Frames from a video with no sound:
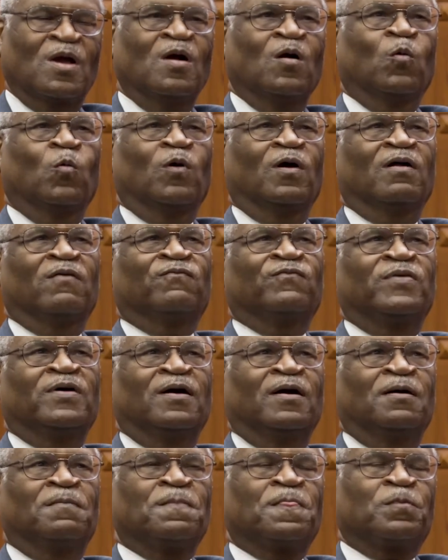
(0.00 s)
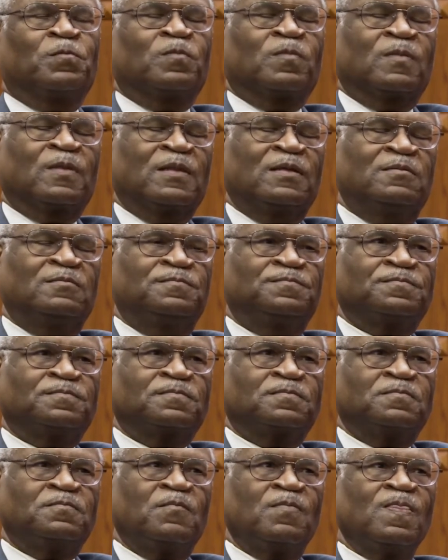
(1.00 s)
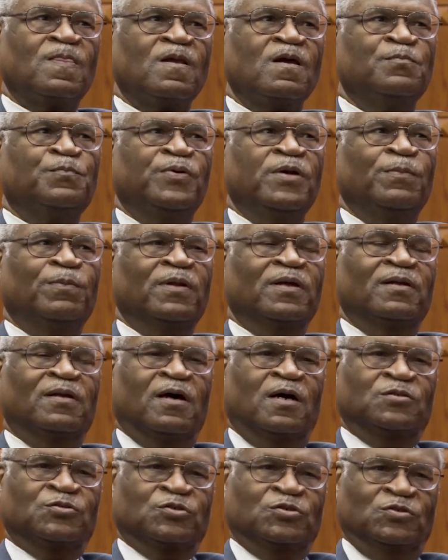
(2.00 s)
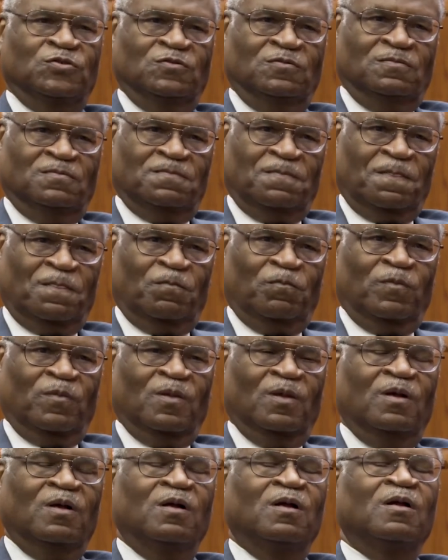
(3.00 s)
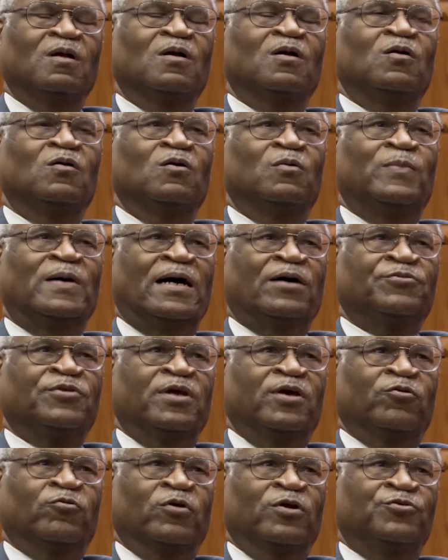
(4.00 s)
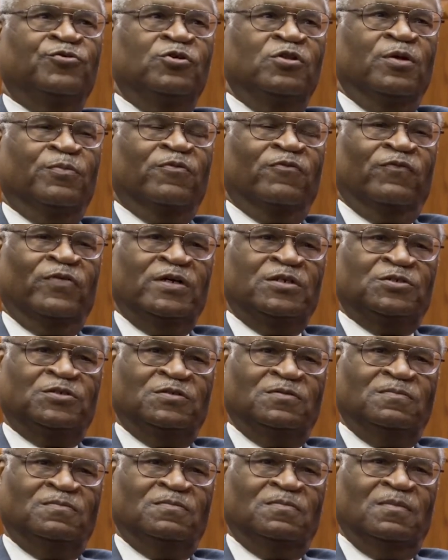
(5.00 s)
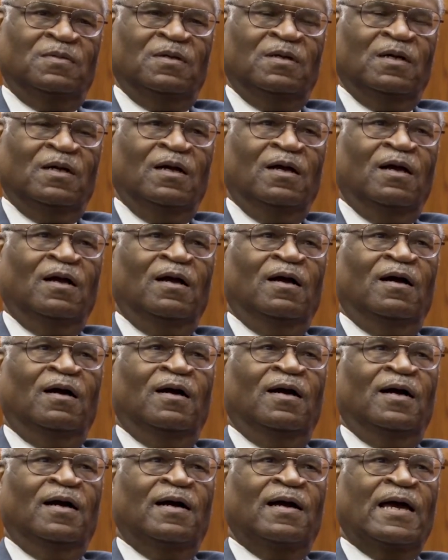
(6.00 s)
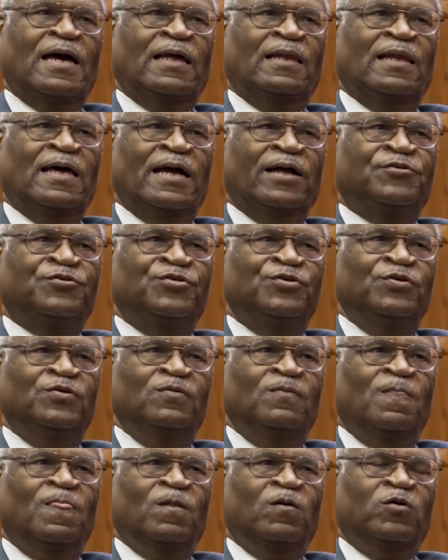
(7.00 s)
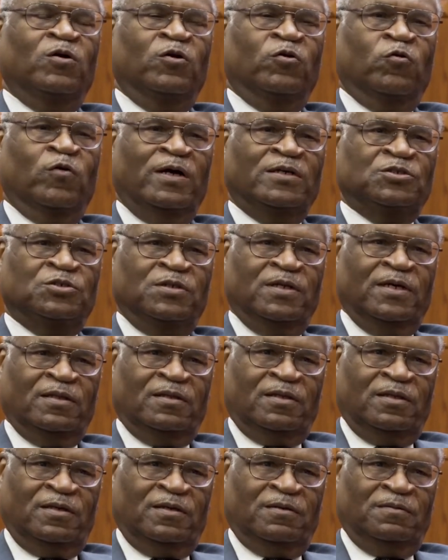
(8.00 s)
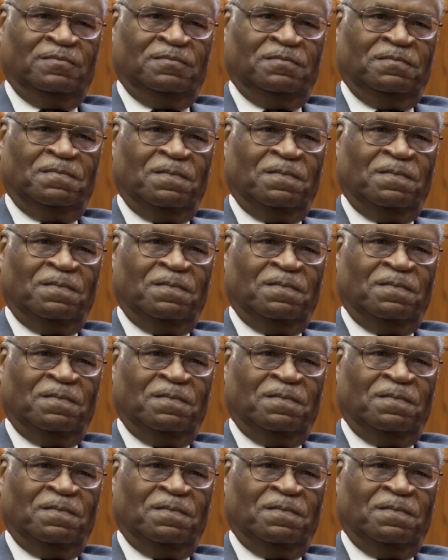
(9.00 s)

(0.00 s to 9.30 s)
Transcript: Well, for people in law school who are about to enter into the profession, I like to congratulate them,